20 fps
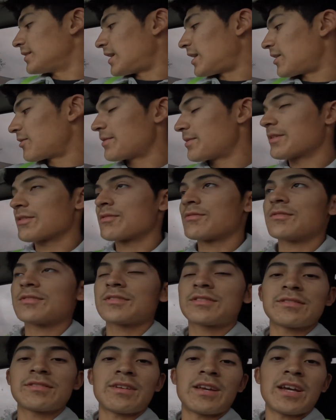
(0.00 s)
Now we are
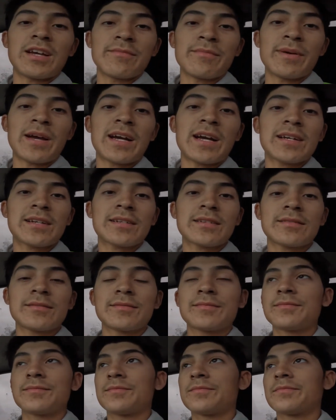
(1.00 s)
going to head back
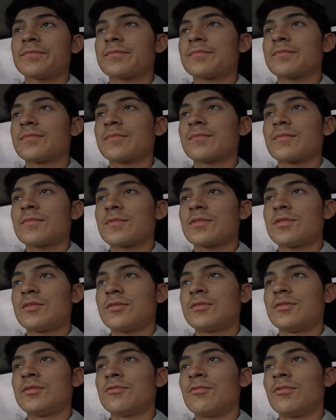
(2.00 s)

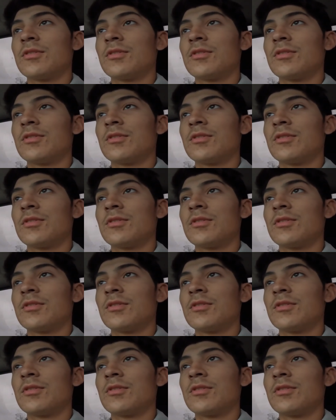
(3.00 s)
to